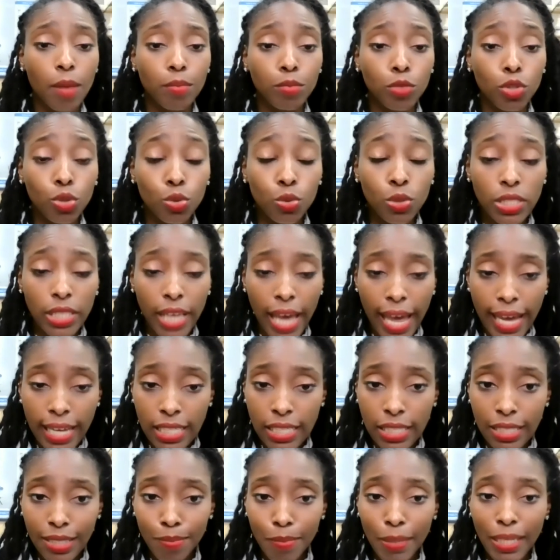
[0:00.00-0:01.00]
you
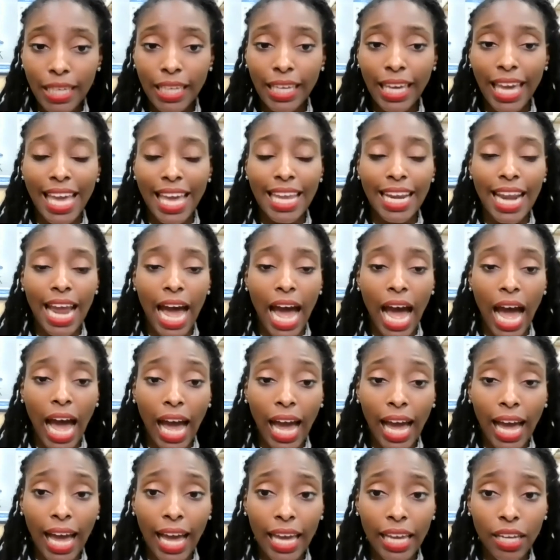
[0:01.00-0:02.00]
text me and
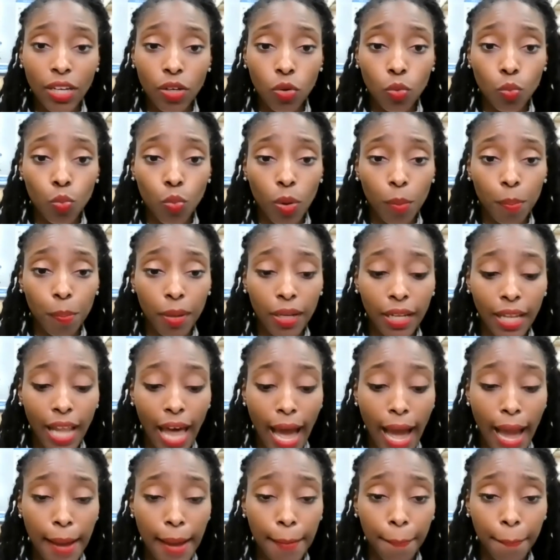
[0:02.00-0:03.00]
I
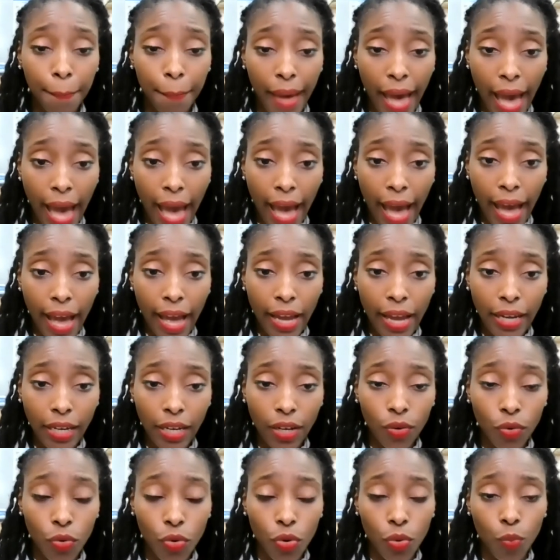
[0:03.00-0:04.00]
reply back,
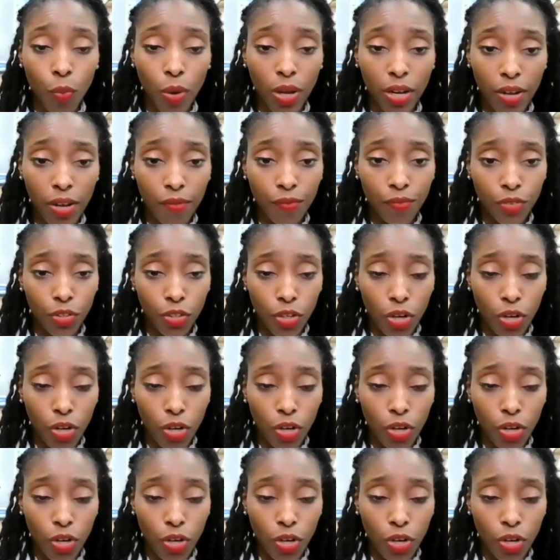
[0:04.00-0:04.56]
or one of